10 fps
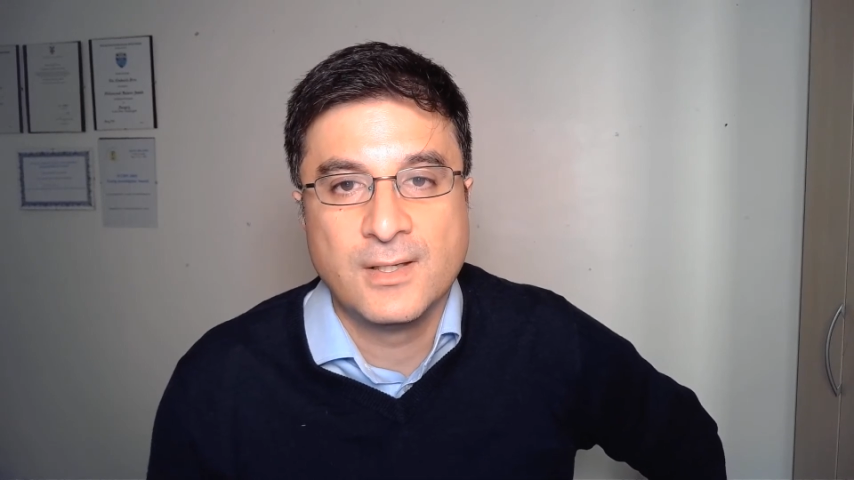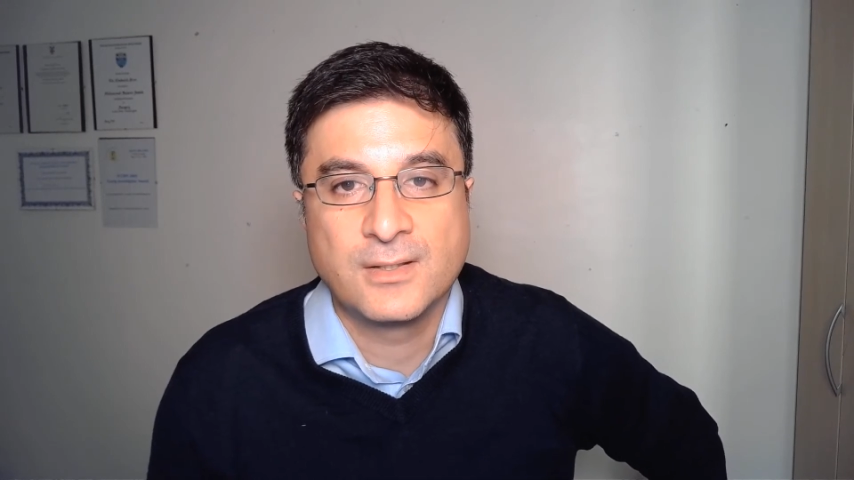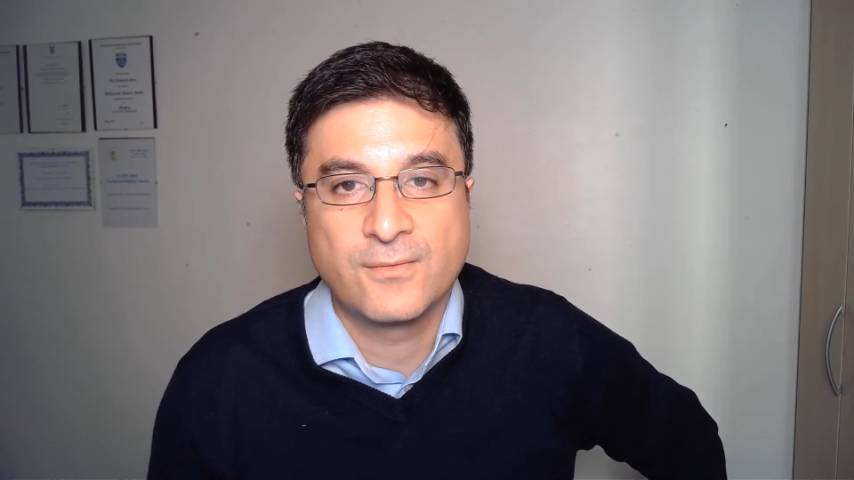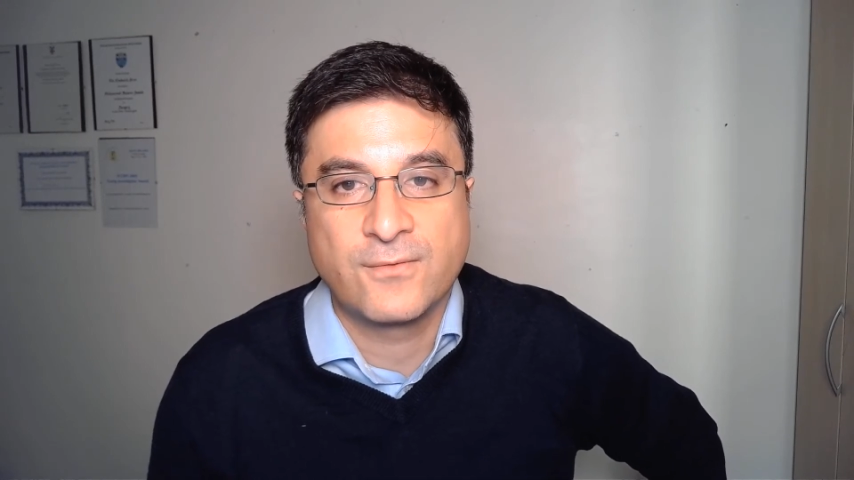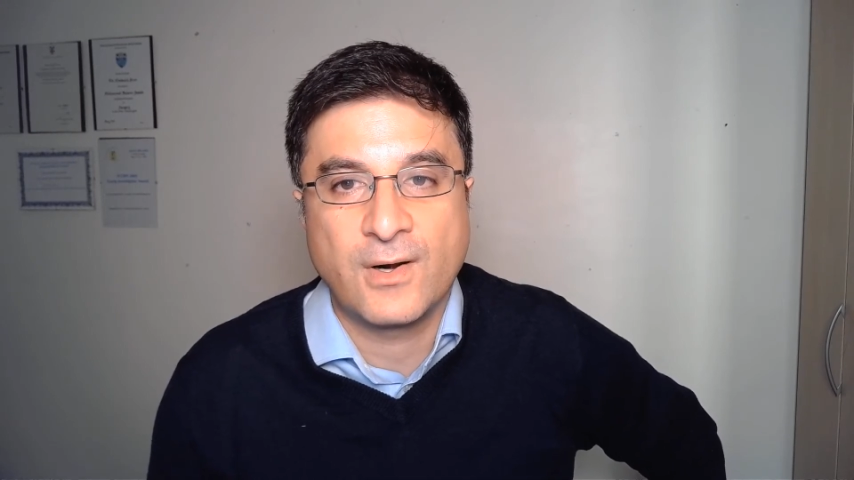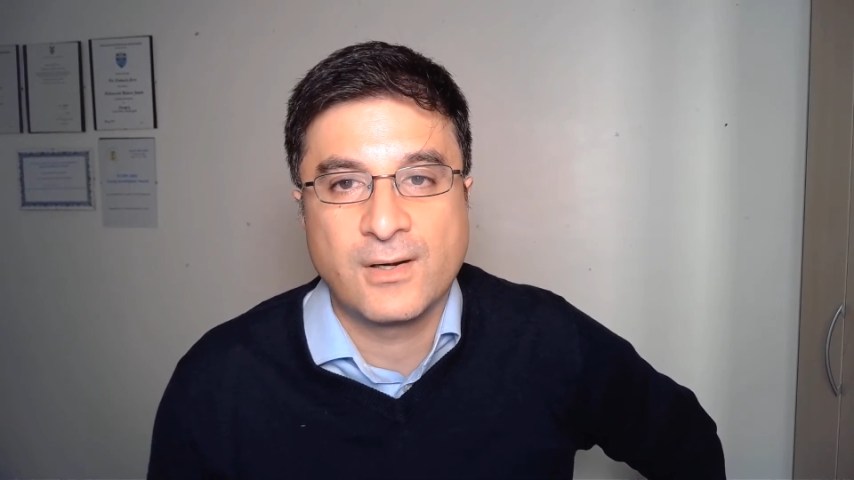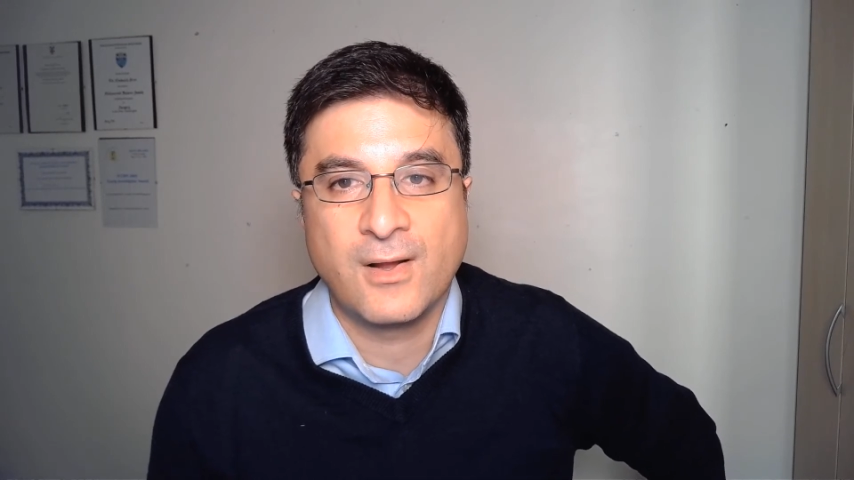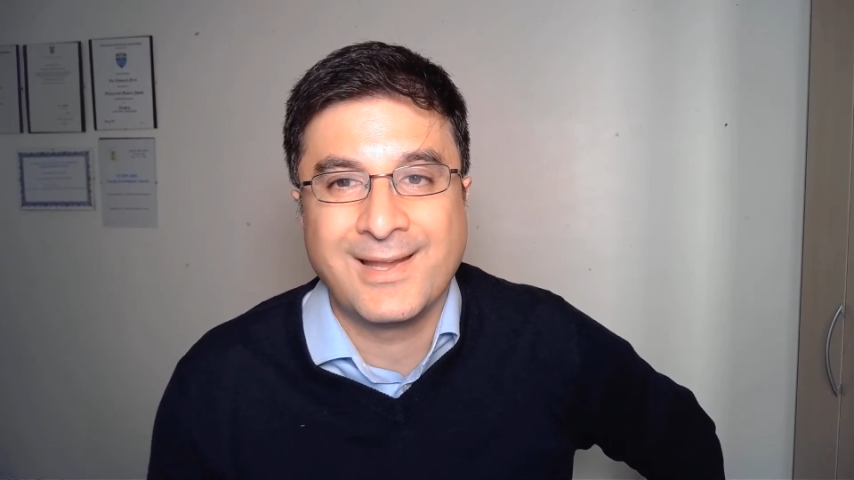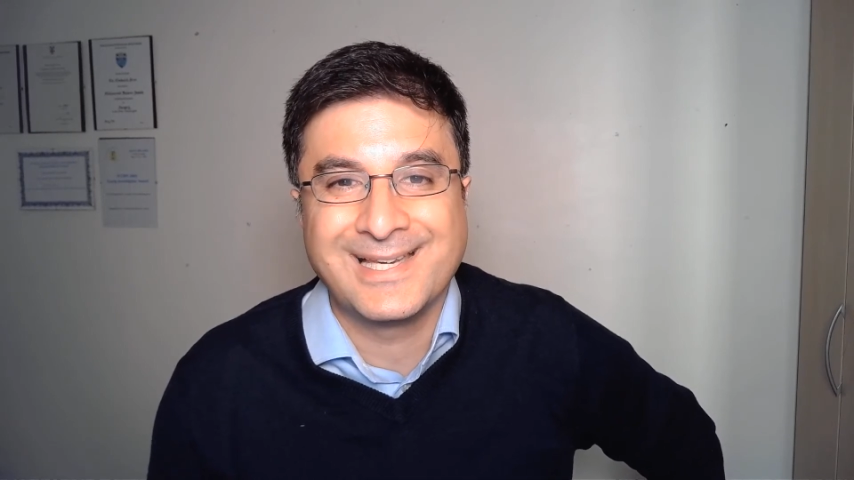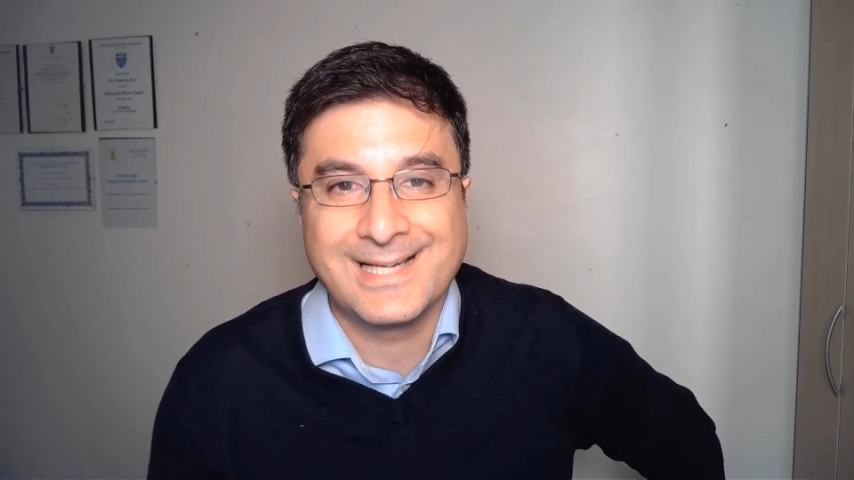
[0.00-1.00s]
to
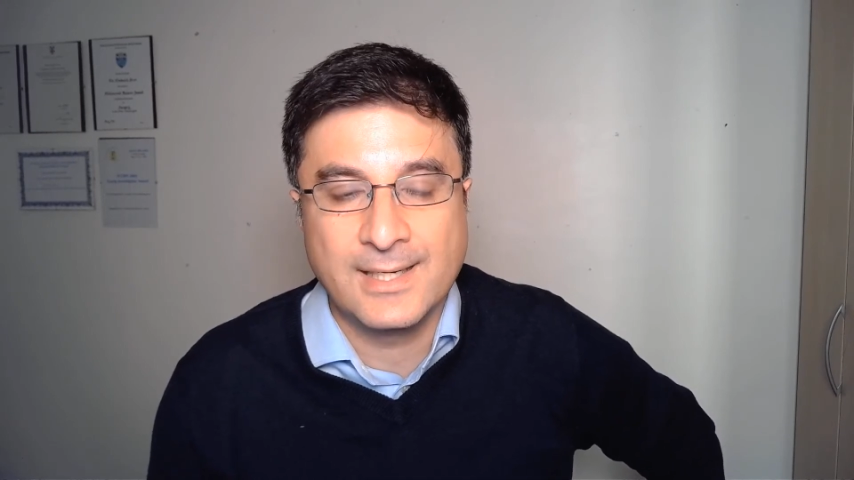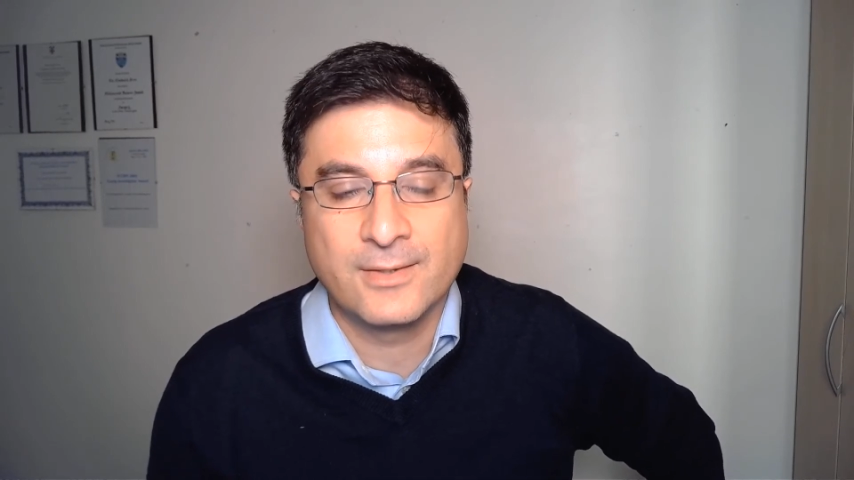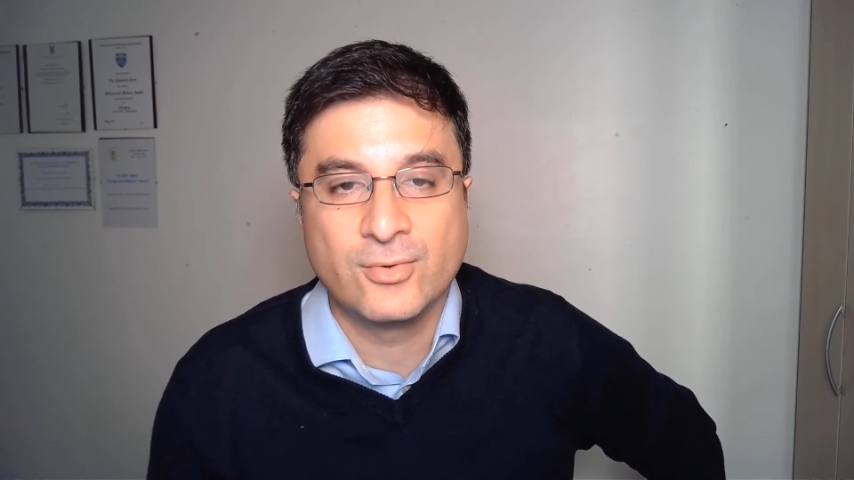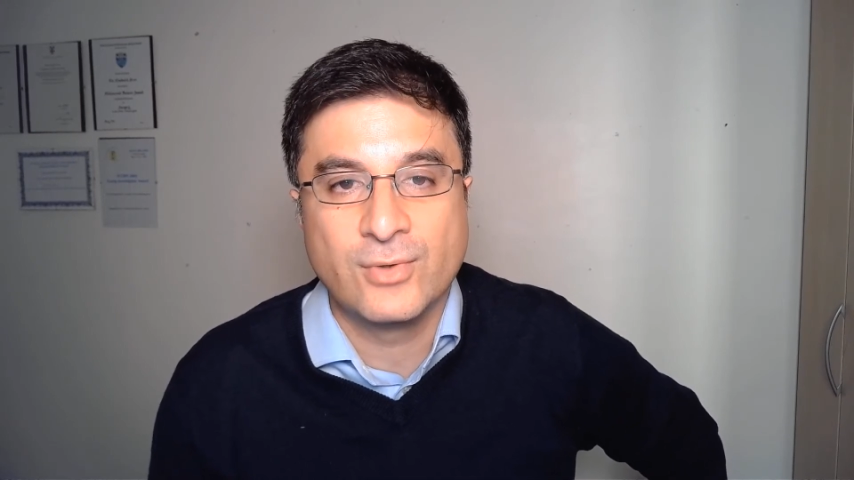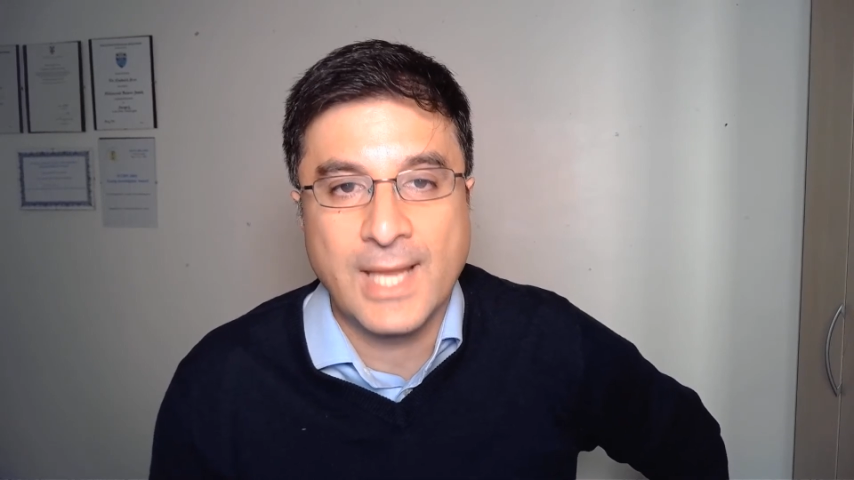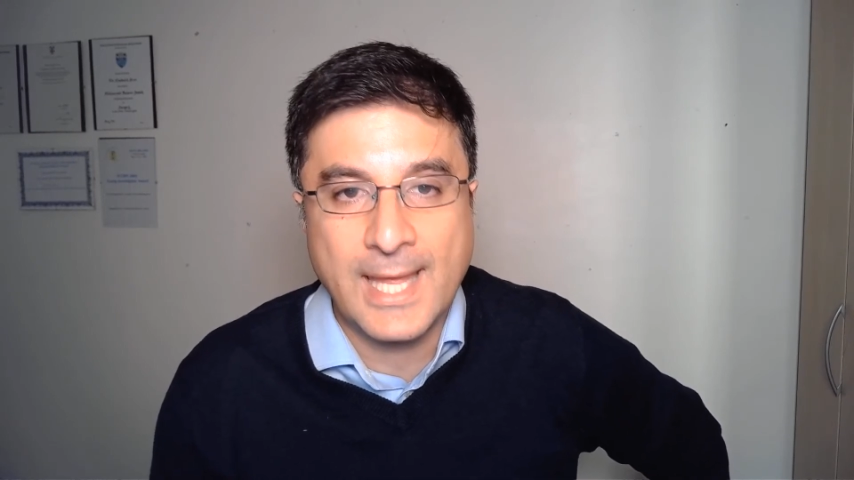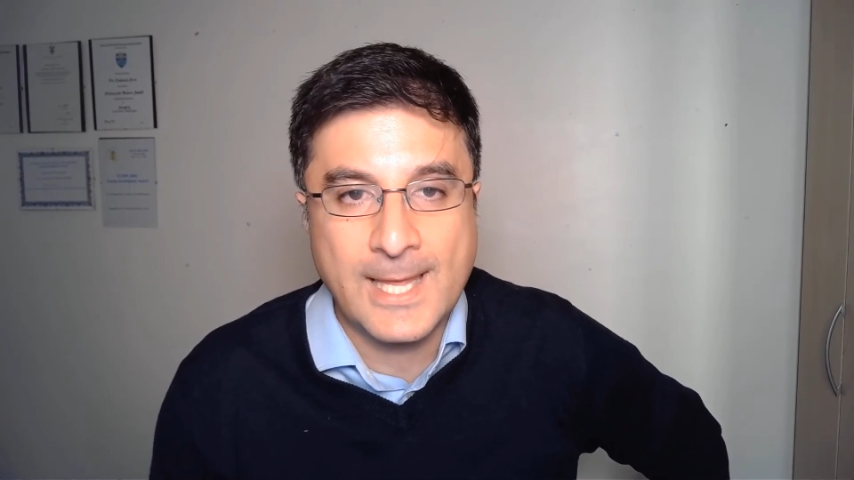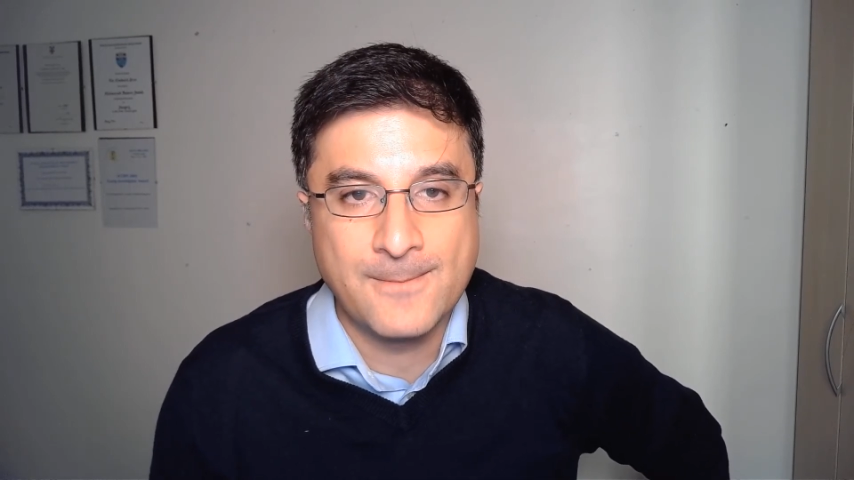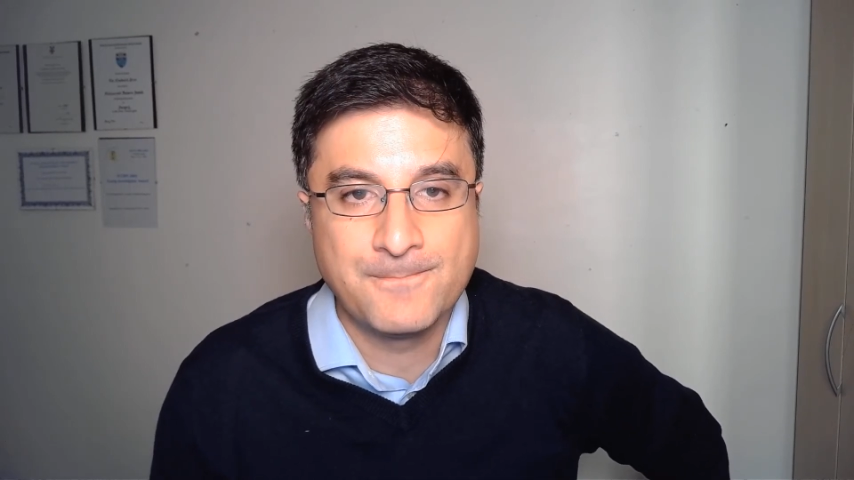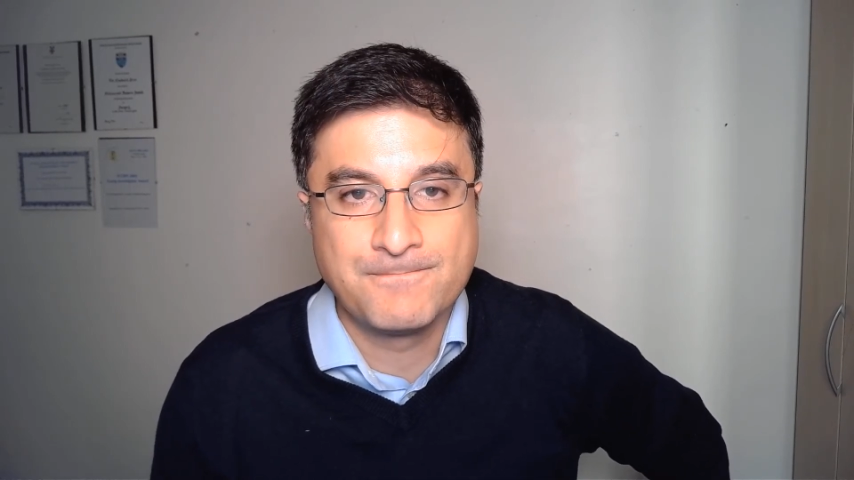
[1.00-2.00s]
frontline clinical care.